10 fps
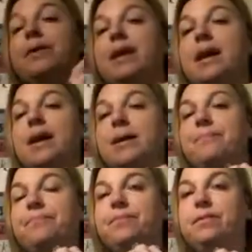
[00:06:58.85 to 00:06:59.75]
only
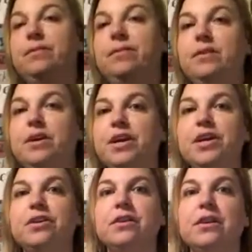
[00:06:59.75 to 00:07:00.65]
are
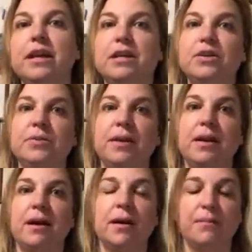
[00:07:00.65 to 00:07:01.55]
you like doing